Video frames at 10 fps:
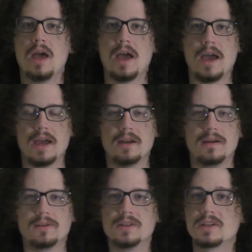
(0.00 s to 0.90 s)

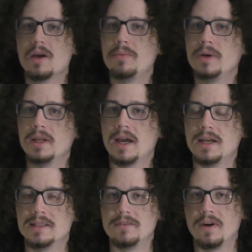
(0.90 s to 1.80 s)
and this company
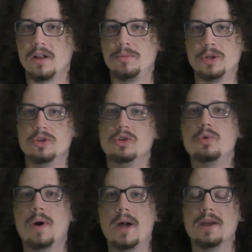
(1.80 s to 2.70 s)
has developed a new
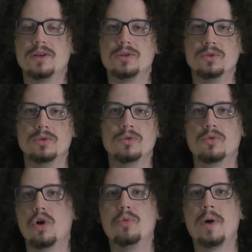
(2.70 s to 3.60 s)
way to
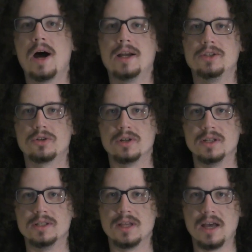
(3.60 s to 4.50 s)
grow pine
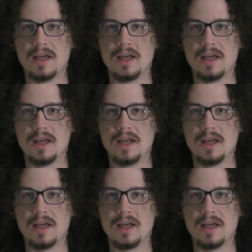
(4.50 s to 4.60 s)
trees